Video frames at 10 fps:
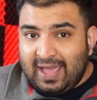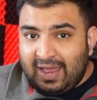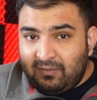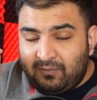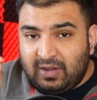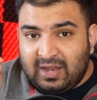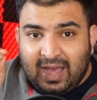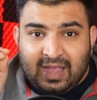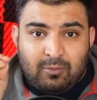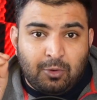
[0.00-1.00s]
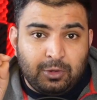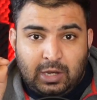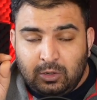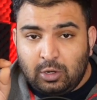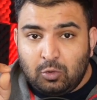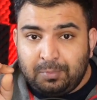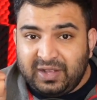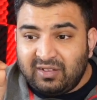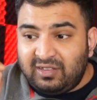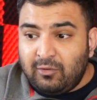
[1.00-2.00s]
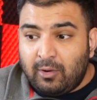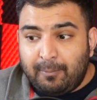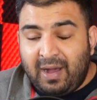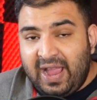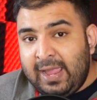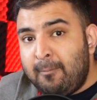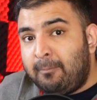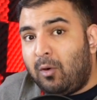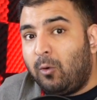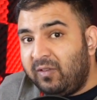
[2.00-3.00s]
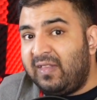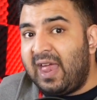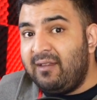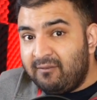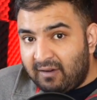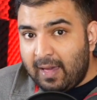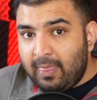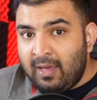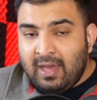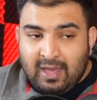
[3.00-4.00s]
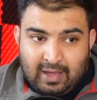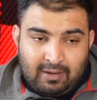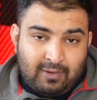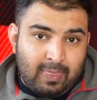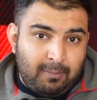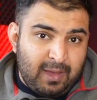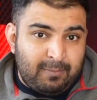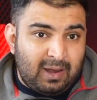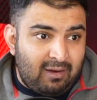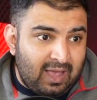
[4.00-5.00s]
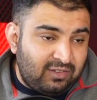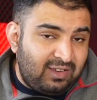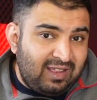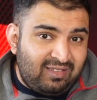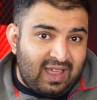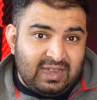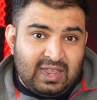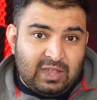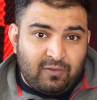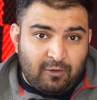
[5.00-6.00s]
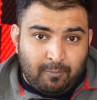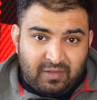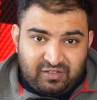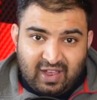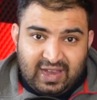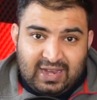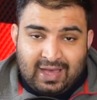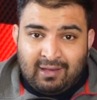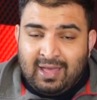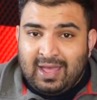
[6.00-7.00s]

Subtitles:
and what I want you to do, because you are buying more than one, and when the people are actually sending you from the China,